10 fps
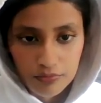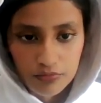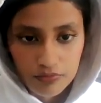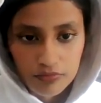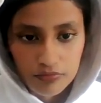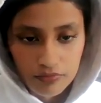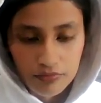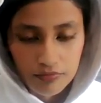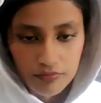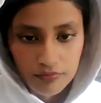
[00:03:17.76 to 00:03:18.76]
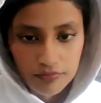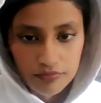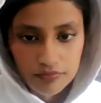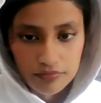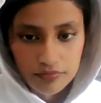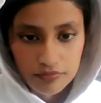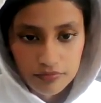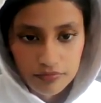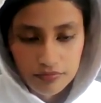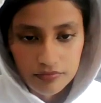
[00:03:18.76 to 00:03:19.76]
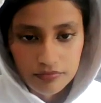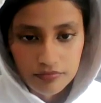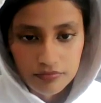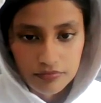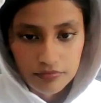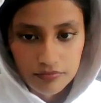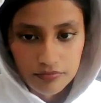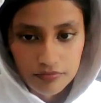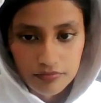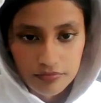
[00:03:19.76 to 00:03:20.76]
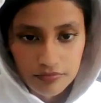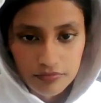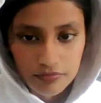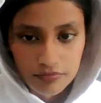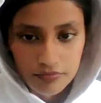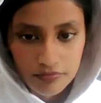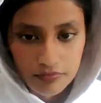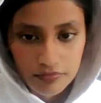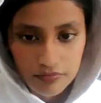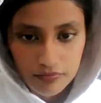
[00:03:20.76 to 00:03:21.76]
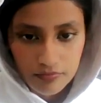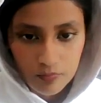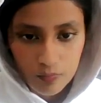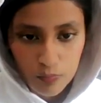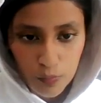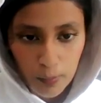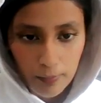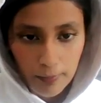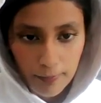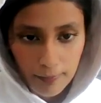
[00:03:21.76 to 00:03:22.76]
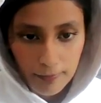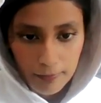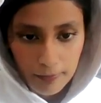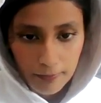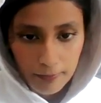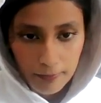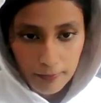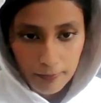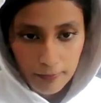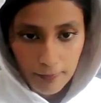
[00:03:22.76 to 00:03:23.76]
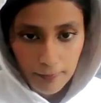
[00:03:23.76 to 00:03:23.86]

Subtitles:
No words are spoken by the person on screen.